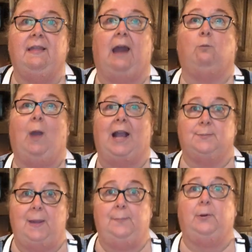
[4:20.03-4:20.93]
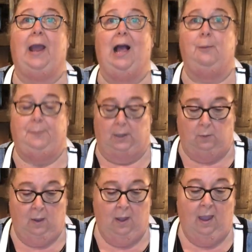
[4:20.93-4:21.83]
that wax paper to help
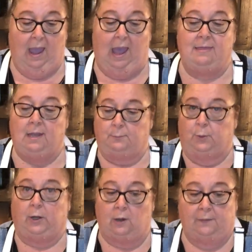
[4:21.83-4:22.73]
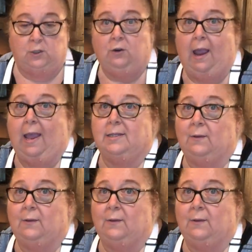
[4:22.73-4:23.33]
you, and then put it on the tray.